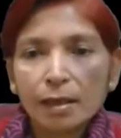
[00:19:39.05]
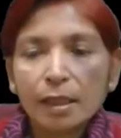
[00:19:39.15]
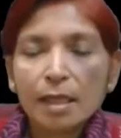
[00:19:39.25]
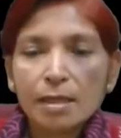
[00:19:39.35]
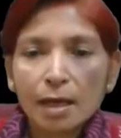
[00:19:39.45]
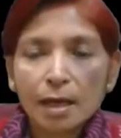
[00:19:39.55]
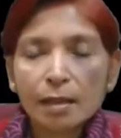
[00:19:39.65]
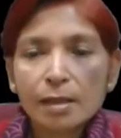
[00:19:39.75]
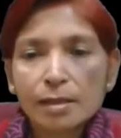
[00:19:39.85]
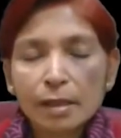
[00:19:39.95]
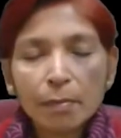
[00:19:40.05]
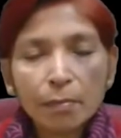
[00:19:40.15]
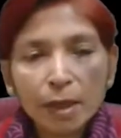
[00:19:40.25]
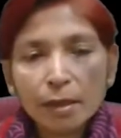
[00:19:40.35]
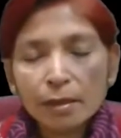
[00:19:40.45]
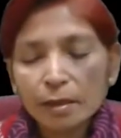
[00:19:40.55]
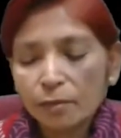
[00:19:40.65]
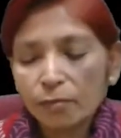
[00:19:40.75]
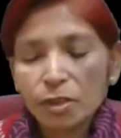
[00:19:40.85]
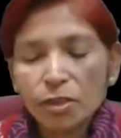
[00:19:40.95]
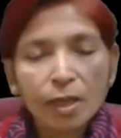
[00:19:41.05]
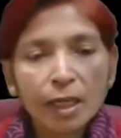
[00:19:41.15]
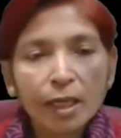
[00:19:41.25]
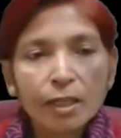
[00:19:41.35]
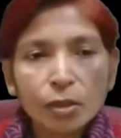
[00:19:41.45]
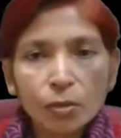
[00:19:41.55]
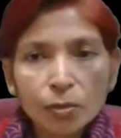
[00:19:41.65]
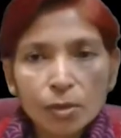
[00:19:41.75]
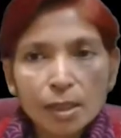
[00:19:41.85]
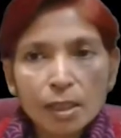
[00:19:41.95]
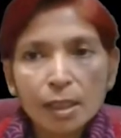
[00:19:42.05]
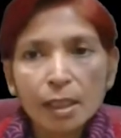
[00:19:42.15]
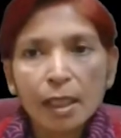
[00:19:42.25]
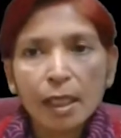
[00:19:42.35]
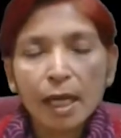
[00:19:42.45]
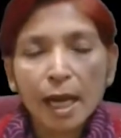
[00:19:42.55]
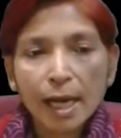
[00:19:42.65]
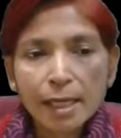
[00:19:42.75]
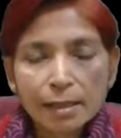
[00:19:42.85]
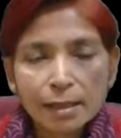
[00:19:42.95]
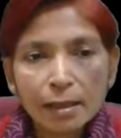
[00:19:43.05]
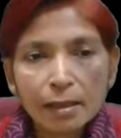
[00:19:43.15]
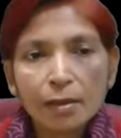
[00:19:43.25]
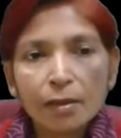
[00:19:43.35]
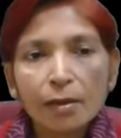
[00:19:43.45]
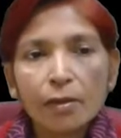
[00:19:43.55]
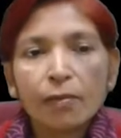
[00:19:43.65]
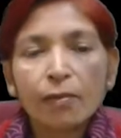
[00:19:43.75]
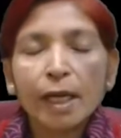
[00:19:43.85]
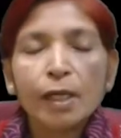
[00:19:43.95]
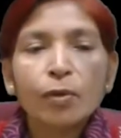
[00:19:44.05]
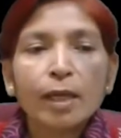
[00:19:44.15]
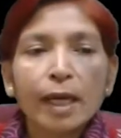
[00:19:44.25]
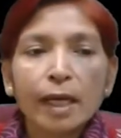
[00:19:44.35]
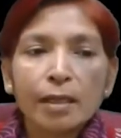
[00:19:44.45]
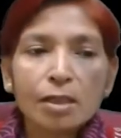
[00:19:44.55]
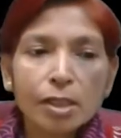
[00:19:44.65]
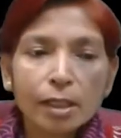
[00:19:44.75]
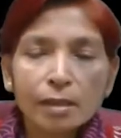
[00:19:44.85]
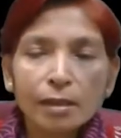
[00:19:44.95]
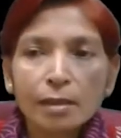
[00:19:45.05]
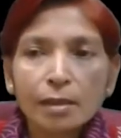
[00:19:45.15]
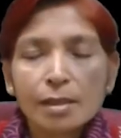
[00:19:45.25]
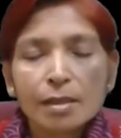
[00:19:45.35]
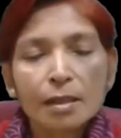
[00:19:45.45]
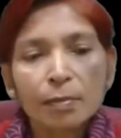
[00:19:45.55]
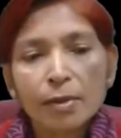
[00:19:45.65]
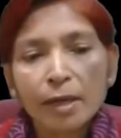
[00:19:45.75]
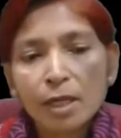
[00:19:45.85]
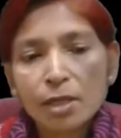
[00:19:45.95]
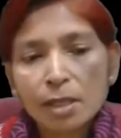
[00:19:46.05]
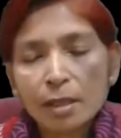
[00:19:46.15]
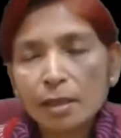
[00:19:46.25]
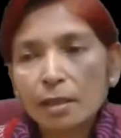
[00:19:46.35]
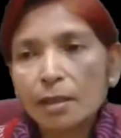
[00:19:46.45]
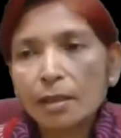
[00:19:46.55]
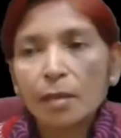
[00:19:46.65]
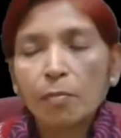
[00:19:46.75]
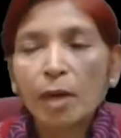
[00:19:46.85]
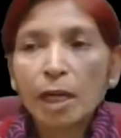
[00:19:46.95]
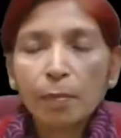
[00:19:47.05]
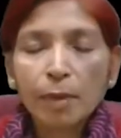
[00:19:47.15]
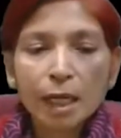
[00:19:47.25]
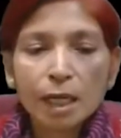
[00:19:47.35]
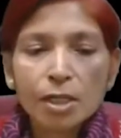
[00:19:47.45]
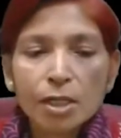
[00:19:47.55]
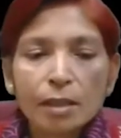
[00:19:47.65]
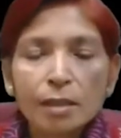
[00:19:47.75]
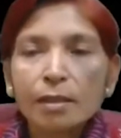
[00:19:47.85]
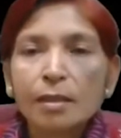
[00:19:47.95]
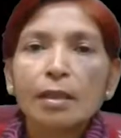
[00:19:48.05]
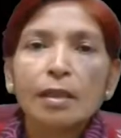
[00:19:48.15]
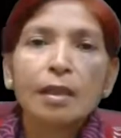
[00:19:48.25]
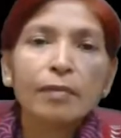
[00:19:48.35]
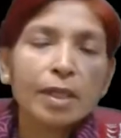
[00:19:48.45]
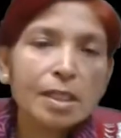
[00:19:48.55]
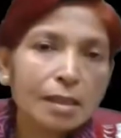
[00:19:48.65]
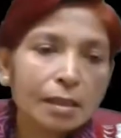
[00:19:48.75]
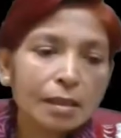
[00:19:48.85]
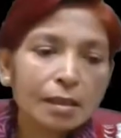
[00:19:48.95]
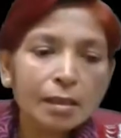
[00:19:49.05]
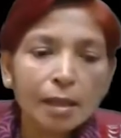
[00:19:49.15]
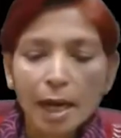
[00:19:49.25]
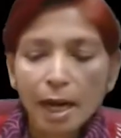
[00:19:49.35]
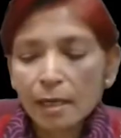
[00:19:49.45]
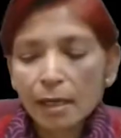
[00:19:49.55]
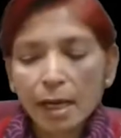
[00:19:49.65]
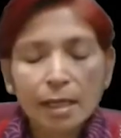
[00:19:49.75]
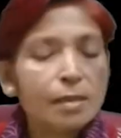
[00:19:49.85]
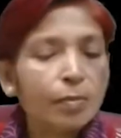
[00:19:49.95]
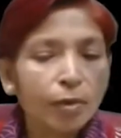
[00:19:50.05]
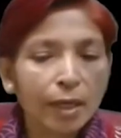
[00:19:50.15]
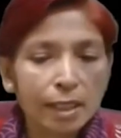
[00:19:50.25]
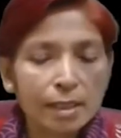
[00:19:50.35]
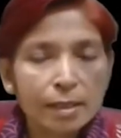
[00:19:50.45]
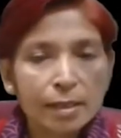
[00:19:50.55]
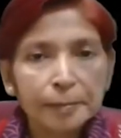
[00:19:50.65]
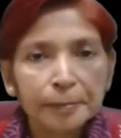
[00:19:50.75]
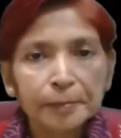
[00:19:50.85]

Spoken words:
These are the symbol which we can use in Excel while doing addition, subtraction, multiplication, division, and exponents.